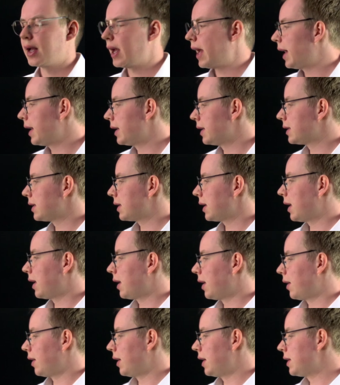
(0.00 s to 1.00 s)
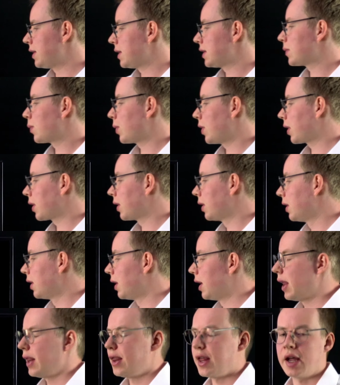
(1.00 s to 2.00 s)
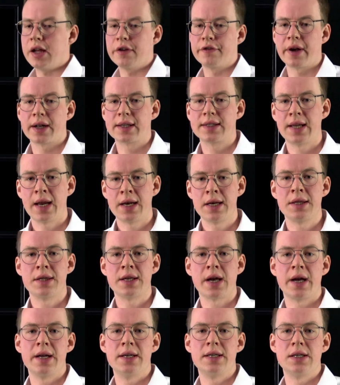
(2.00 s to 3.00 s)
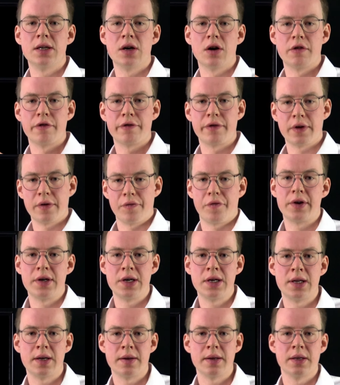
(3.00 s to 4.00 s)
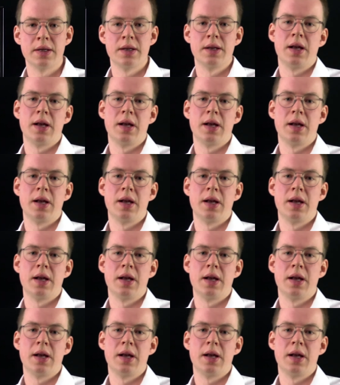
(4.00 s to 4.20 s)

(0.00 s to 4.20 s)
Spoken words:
And in this work, they have extended the idea of vanilla